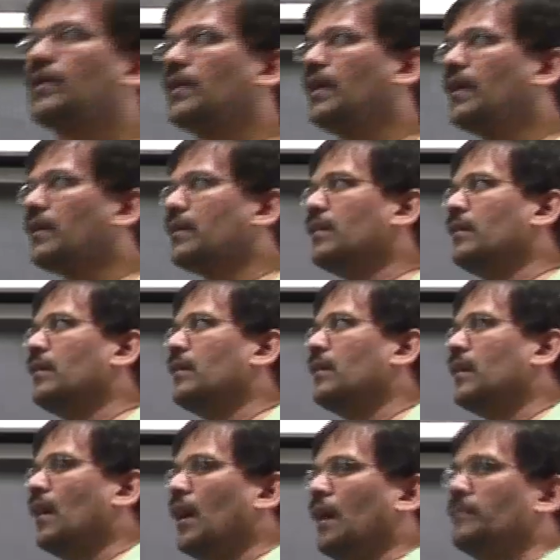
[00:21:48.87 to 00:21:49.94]
create
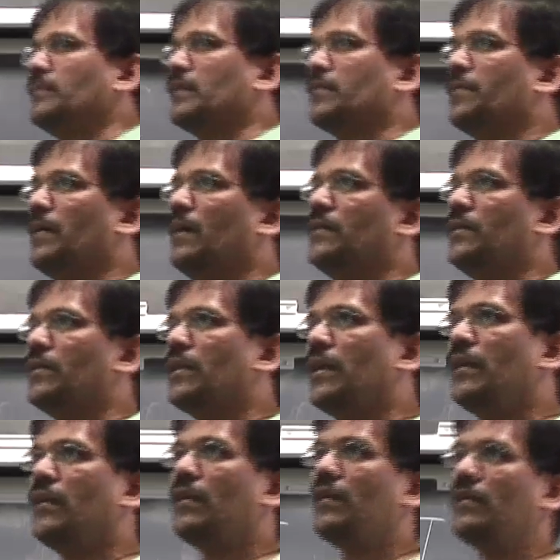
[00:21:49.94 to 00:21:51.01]
object files, you get